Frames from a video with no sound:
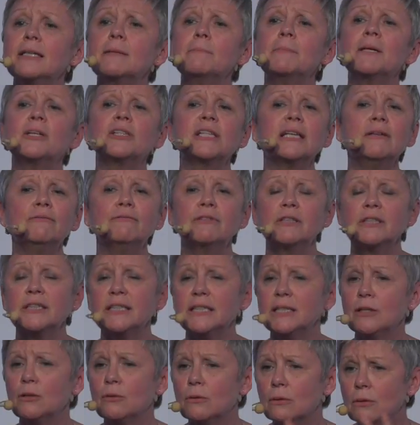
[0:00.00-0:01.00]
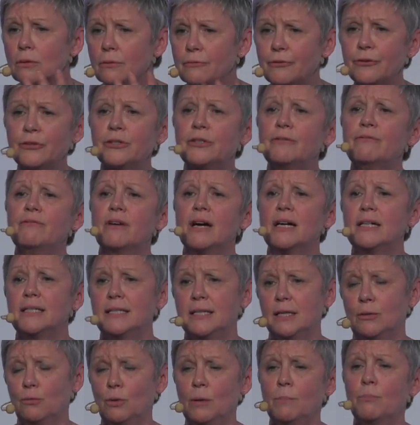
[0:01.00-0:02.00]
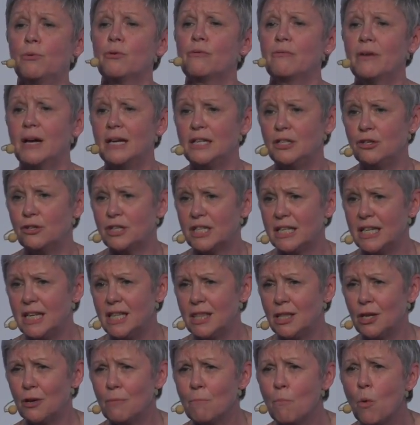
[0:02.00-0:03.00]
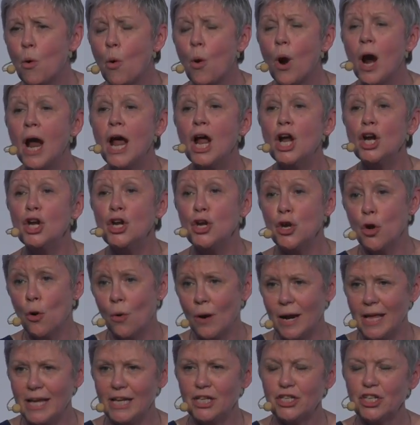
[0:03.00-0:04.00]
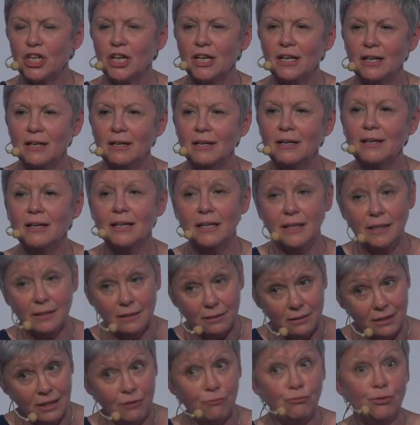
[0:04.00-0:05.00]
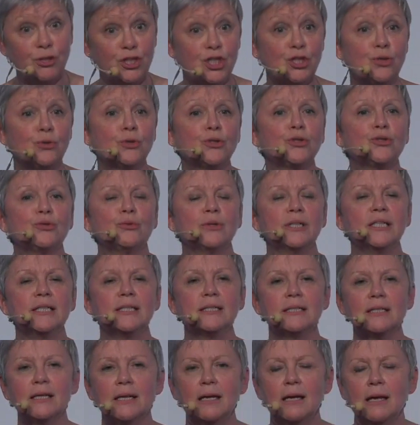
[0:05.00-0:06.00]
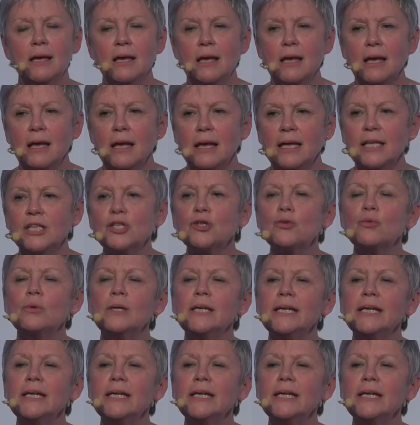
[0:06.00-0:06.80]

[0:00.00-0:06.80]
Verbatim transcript: not about inventing all of the device that will provide us even more knowledge, even if we should do it, it's